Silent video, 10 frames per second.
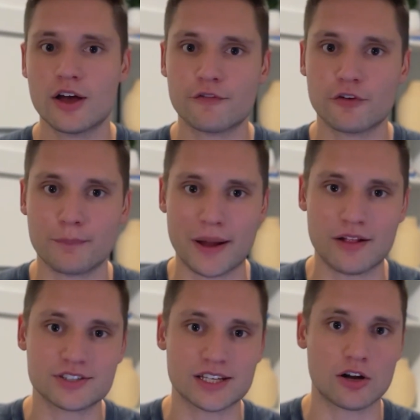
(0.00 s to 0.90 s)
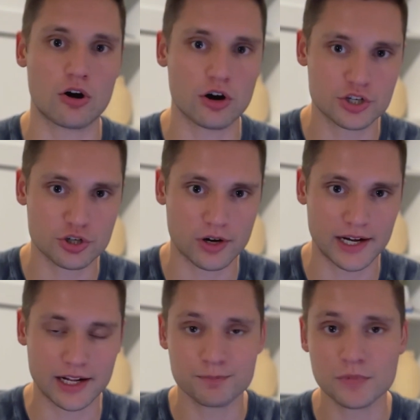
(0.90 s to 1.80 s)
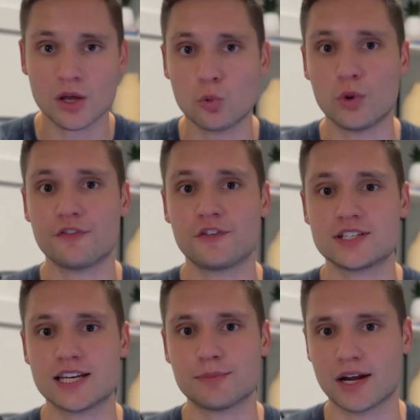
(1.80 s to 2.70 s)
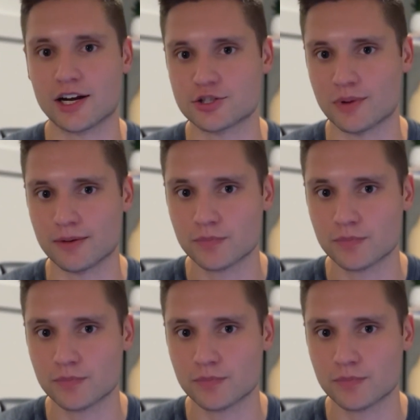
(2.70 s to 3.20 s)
for balancing hard training with fatigue management,